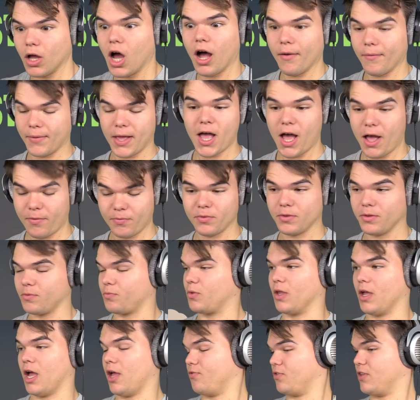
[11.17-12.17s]
Jelly won.
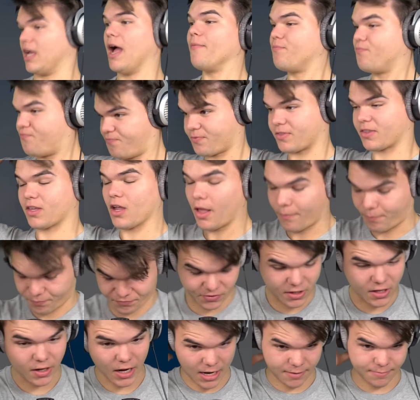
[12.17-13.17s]
So the colors are